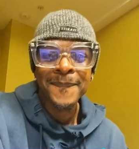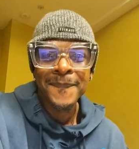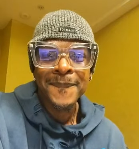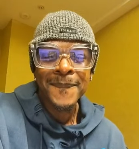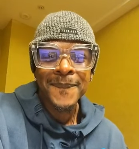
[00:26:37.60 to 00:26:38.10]

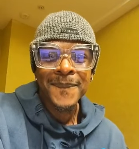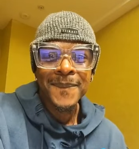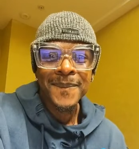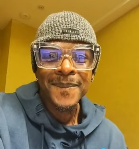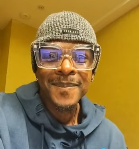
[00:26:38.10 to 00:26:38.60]

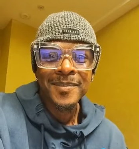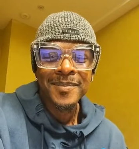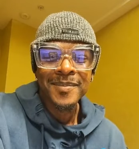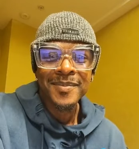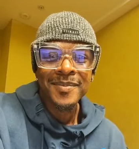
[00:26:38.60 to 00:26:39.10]

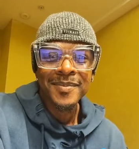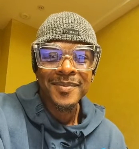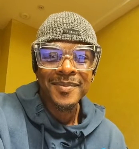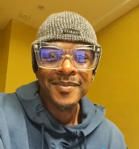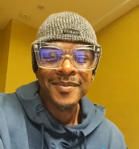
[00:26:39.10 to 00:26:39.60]

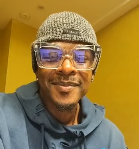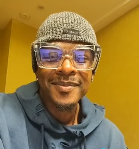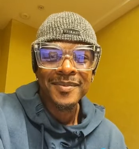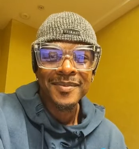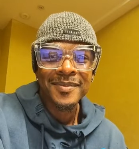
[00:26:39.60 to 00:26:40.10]

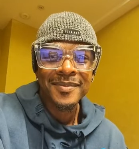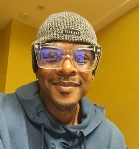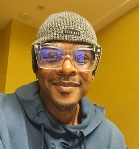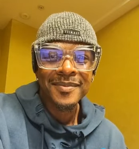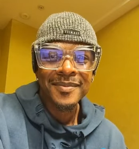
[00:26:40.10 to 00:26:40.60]
[no speech]